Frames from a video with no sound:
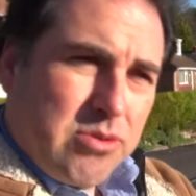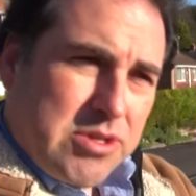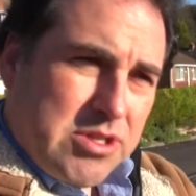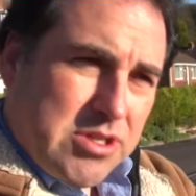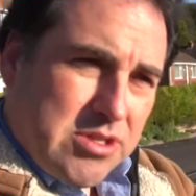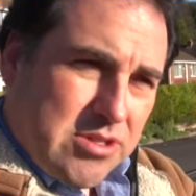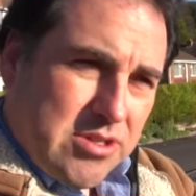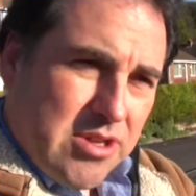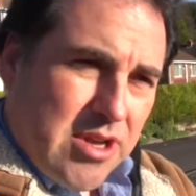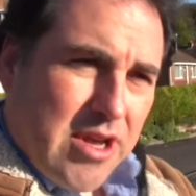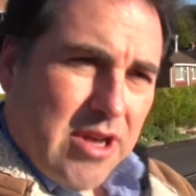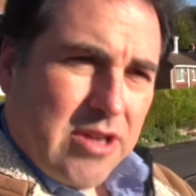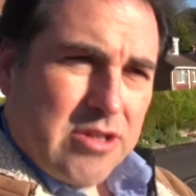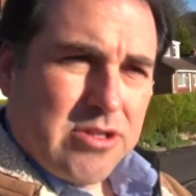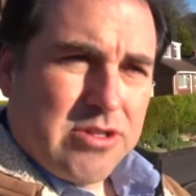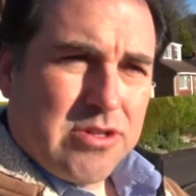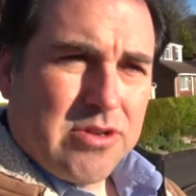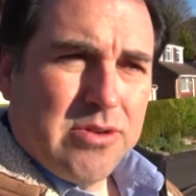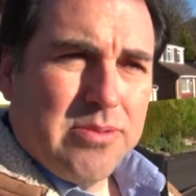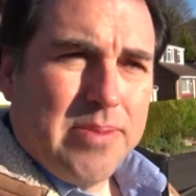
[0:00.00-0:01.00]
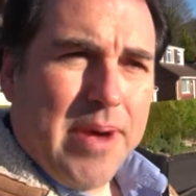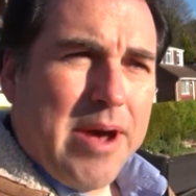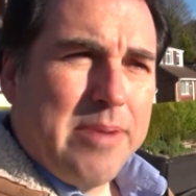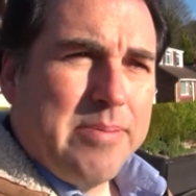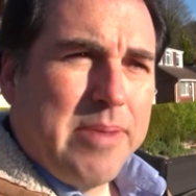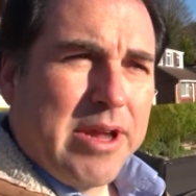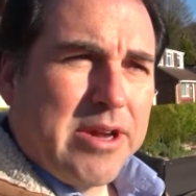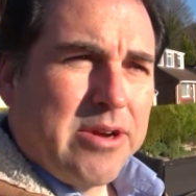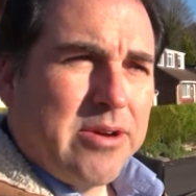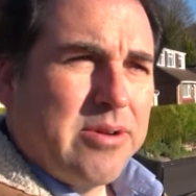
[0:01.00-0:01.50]
which is just through
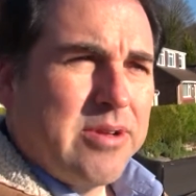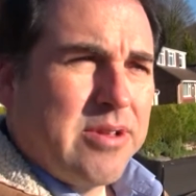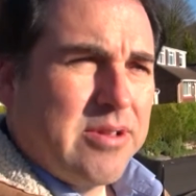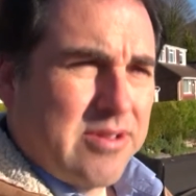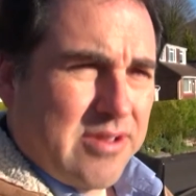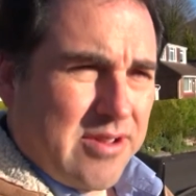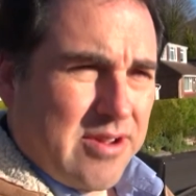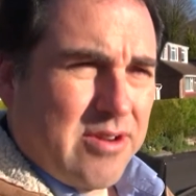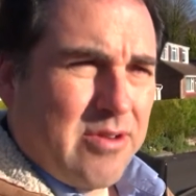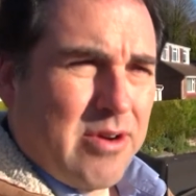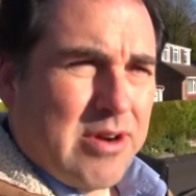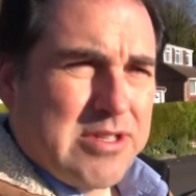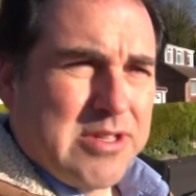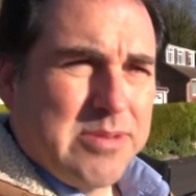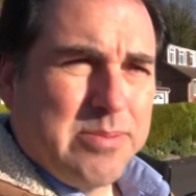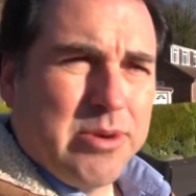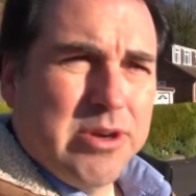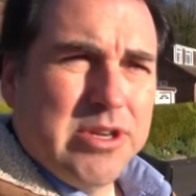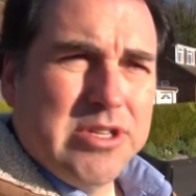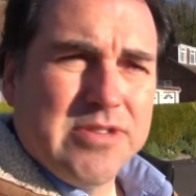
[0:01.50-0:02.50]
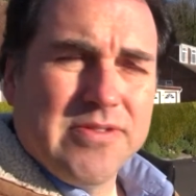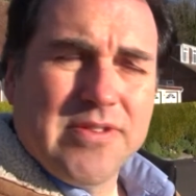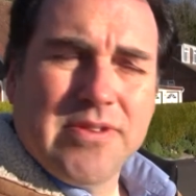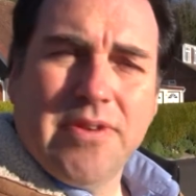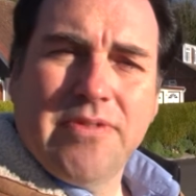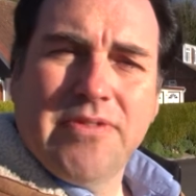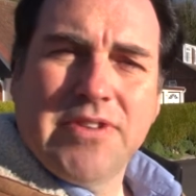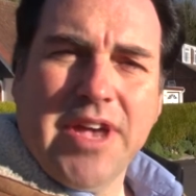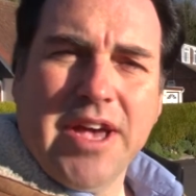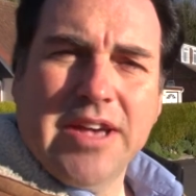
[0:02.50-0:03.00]
Pound Meadow and across the bridge of the
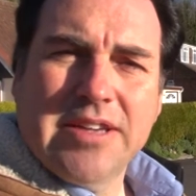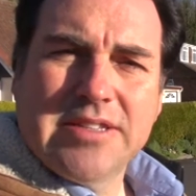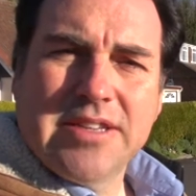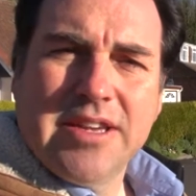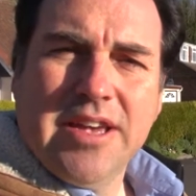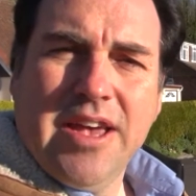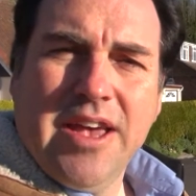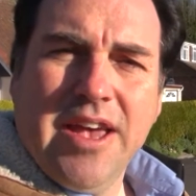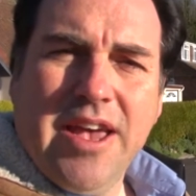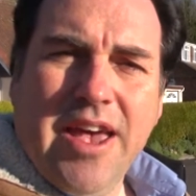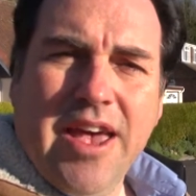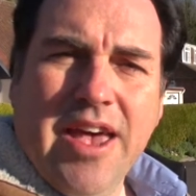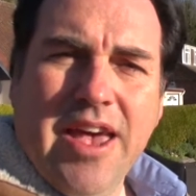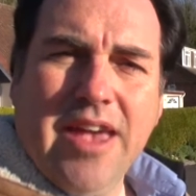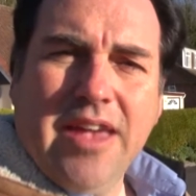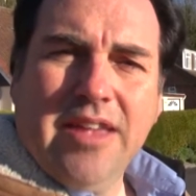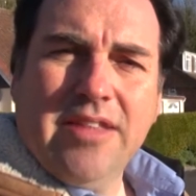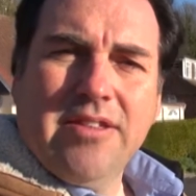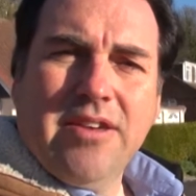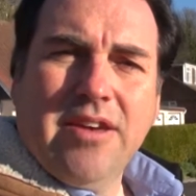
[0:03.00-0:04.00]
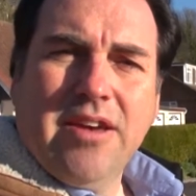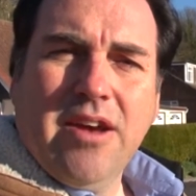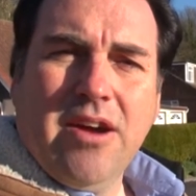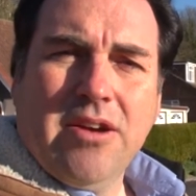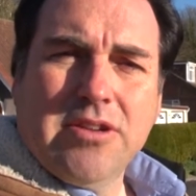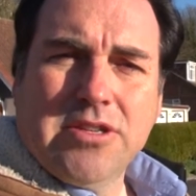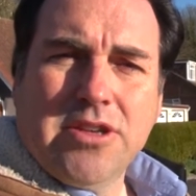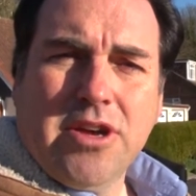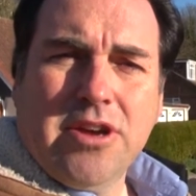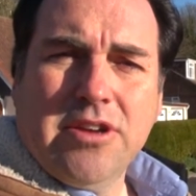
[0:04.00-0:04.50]
River Test and
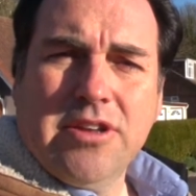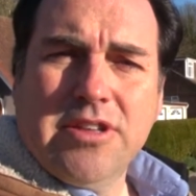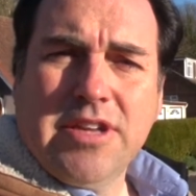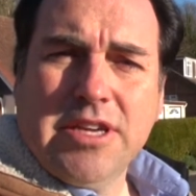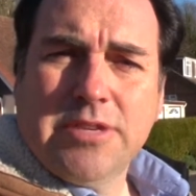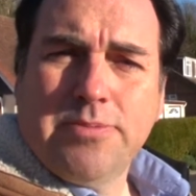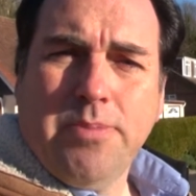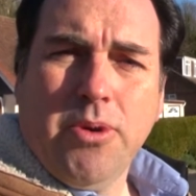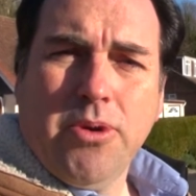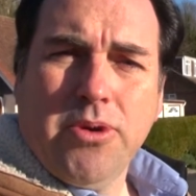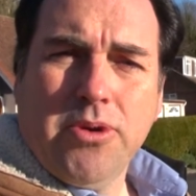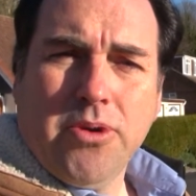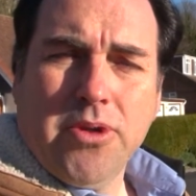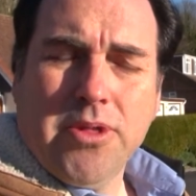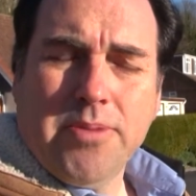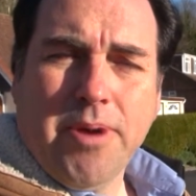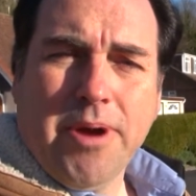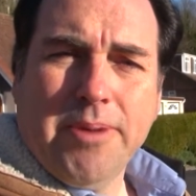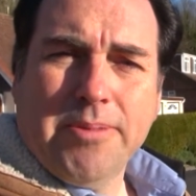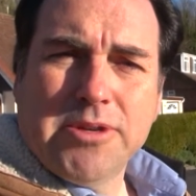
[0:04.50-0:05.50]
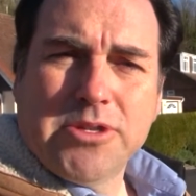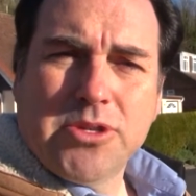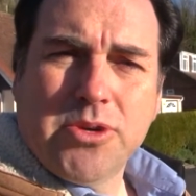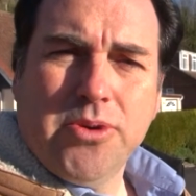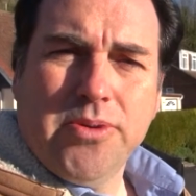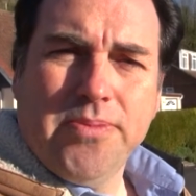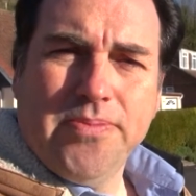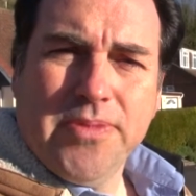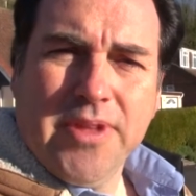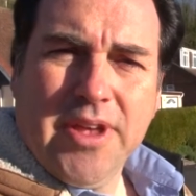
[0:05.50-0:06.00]
onto Testbourne or the primary
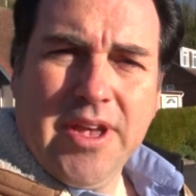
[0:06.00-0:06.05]
school.